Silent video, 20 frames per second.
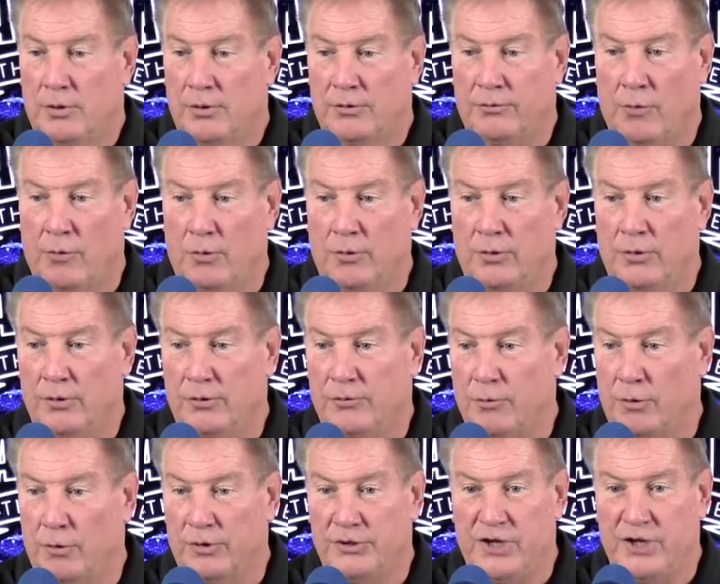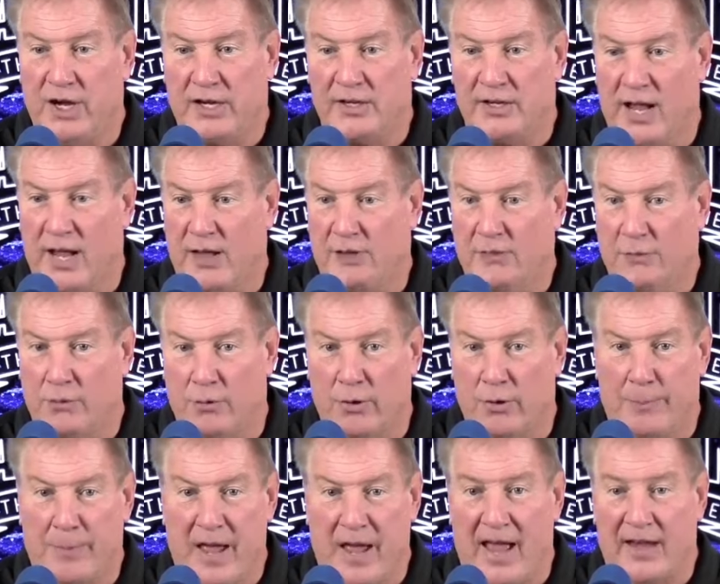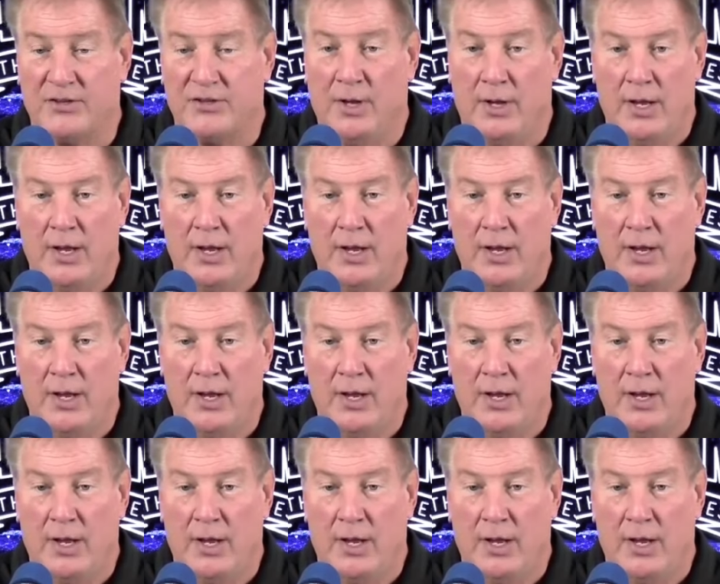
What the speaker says: throwing check downs, throwing the backs.